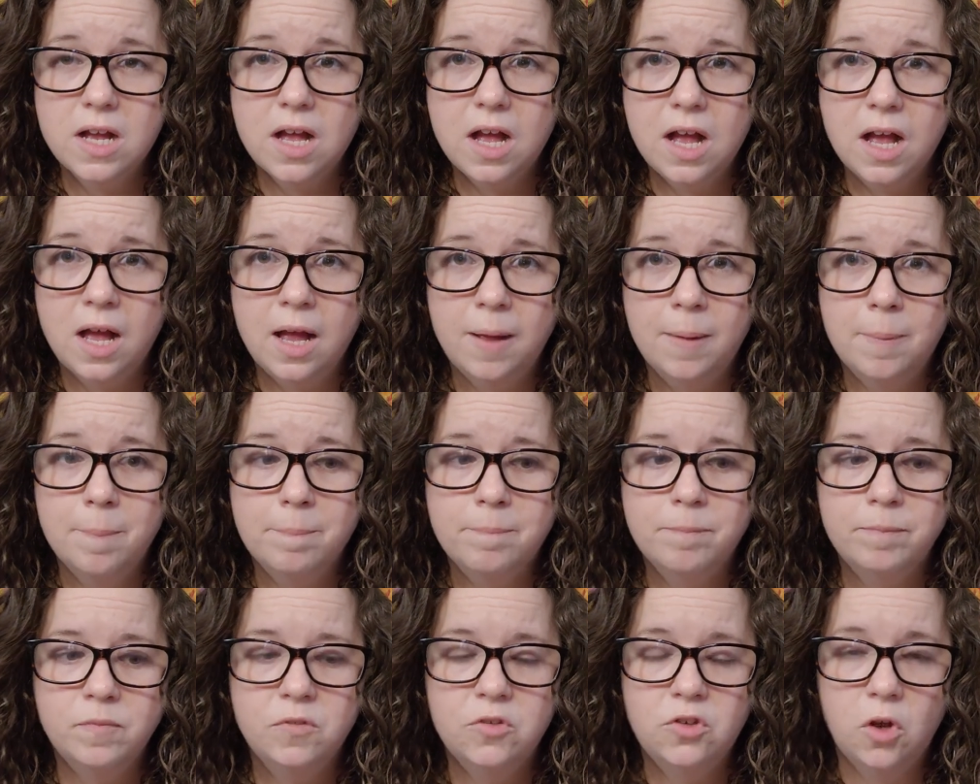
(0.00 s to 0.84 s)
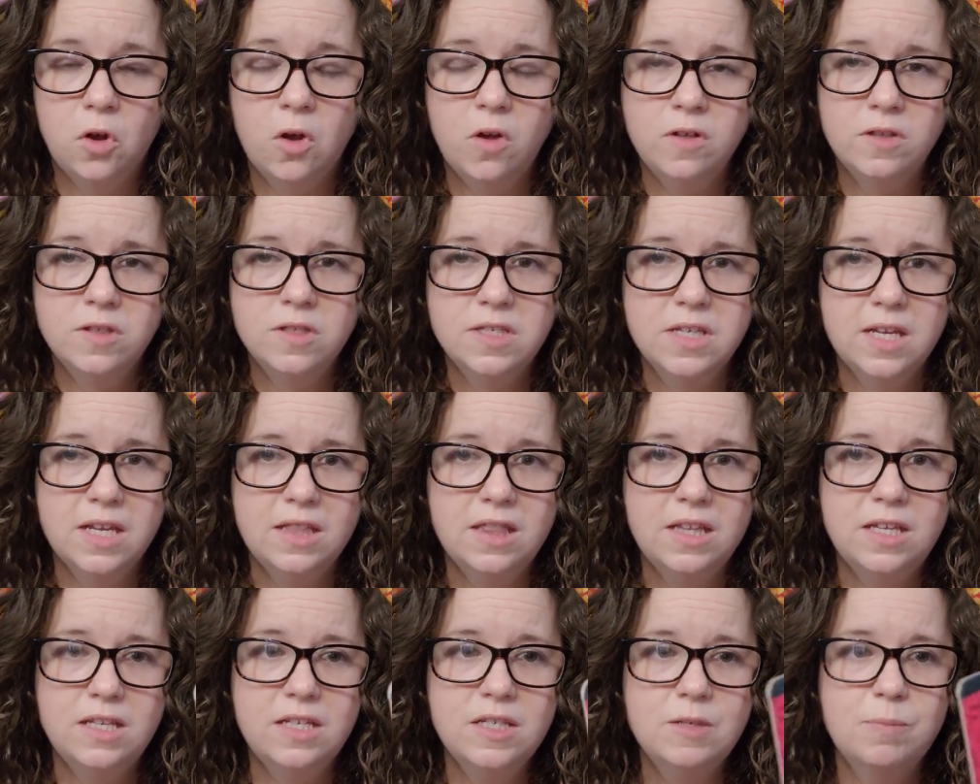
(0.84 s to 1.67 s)
um, dolls
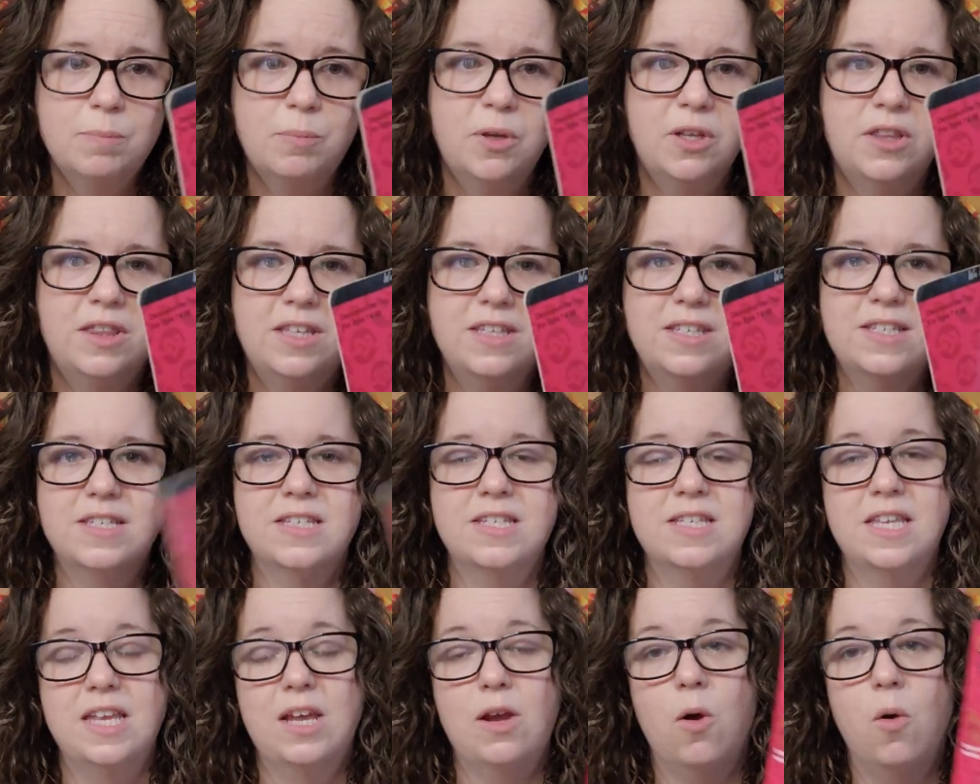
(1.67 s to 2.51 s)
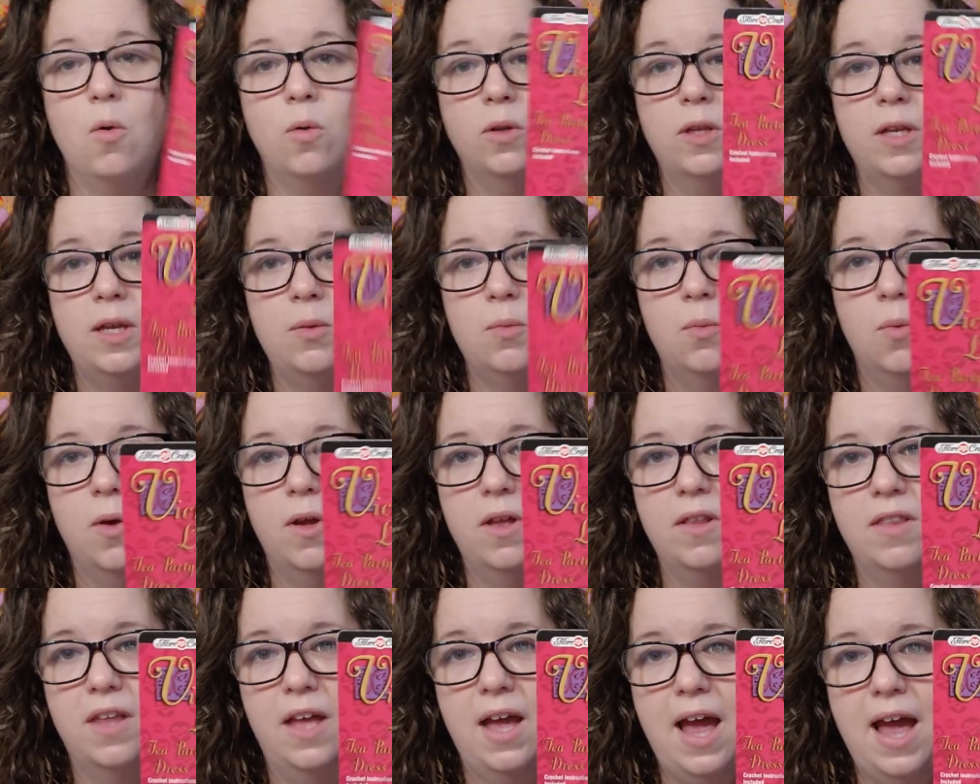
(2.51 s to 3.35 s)
like this, but this is the only
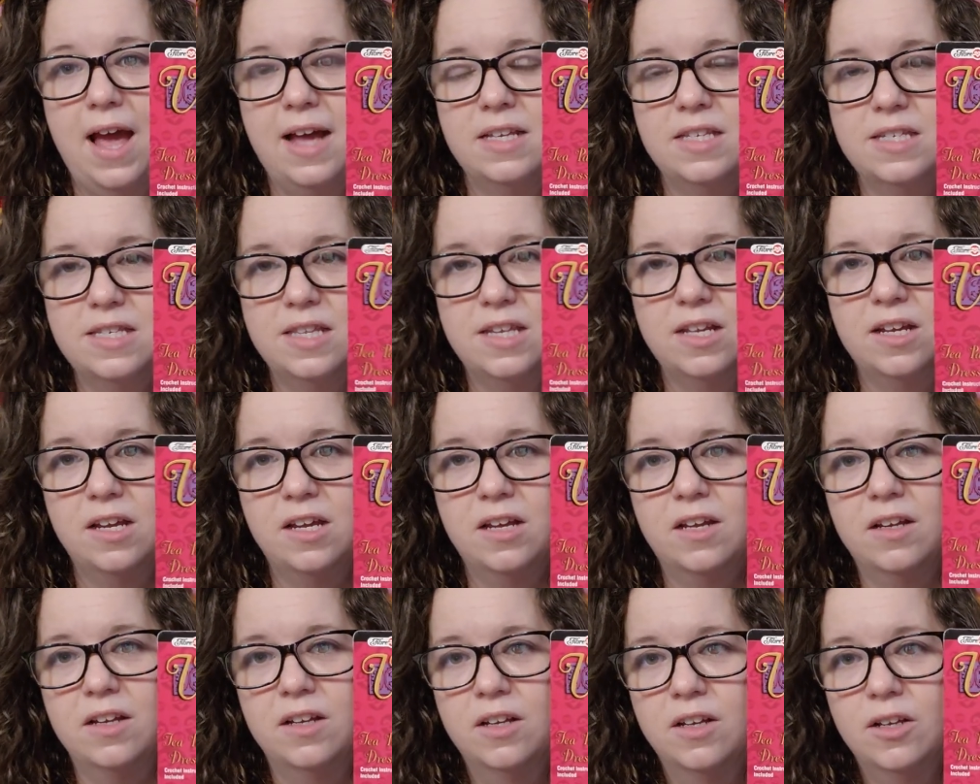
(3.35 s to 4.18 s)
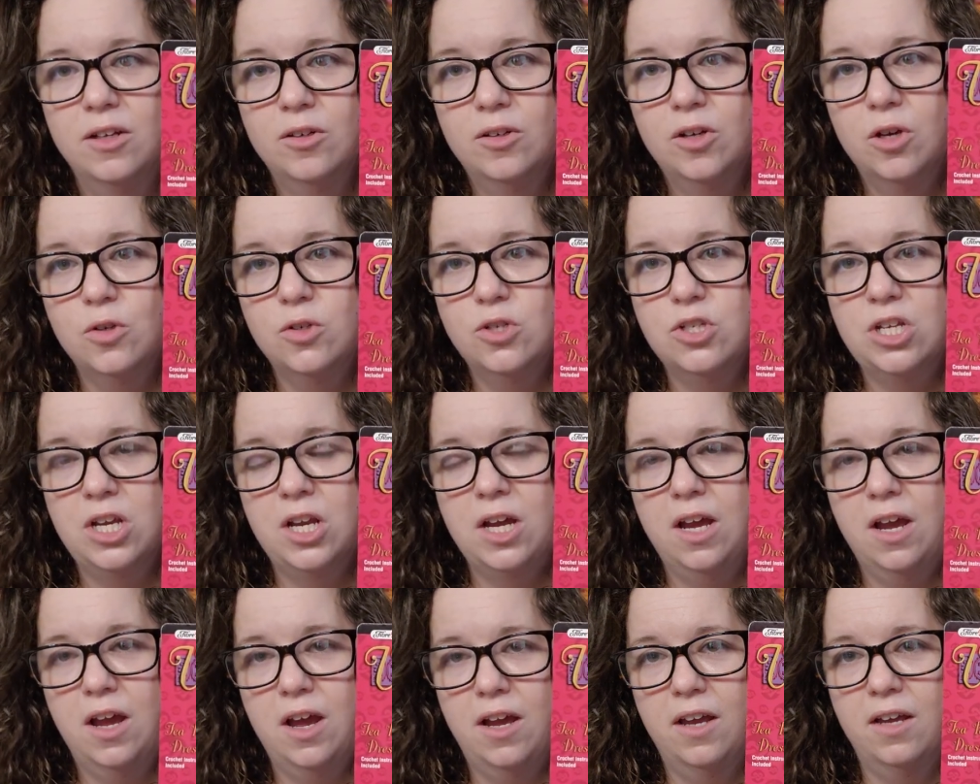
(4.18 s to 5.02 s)
one that has the
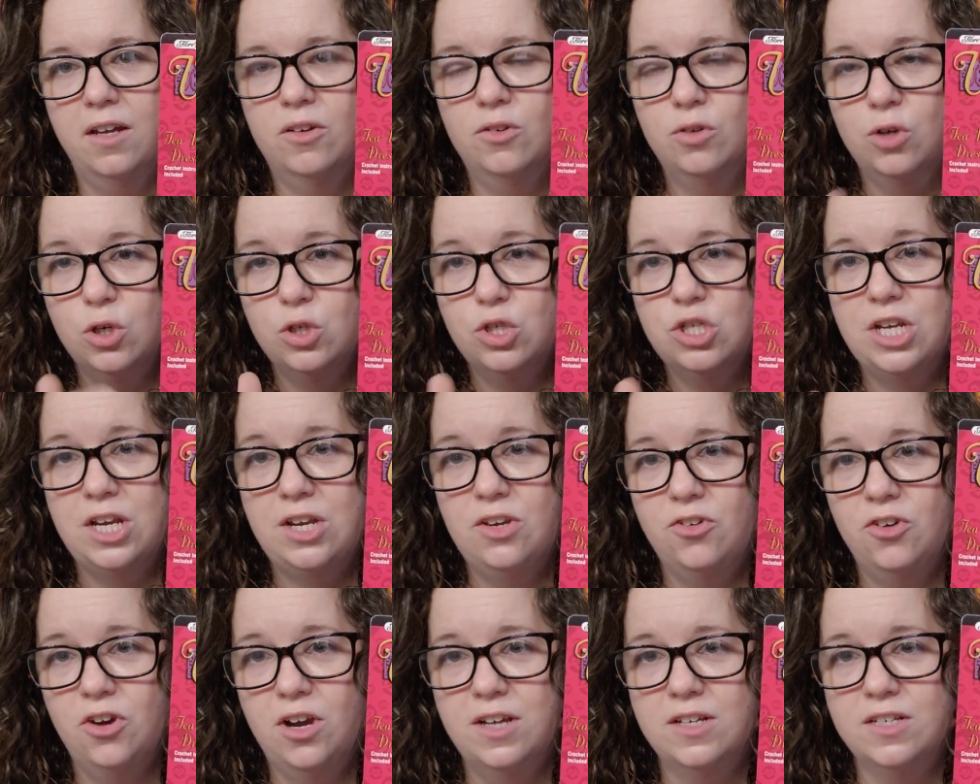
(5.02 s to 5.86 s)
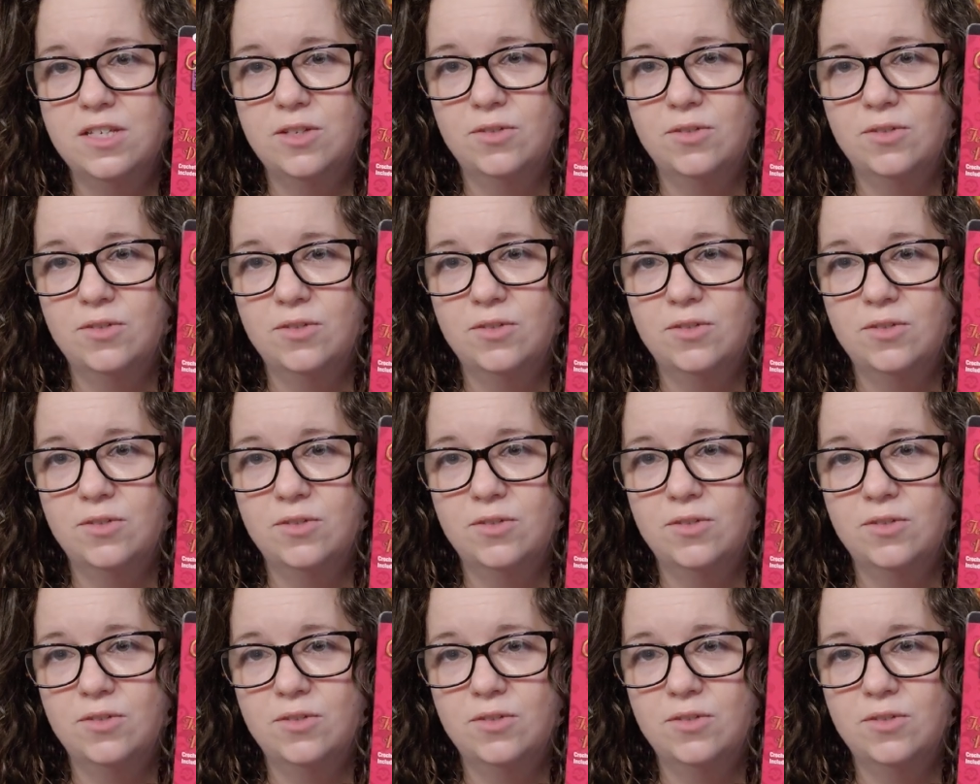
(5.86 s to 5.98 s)
crochet uh, crochet dress.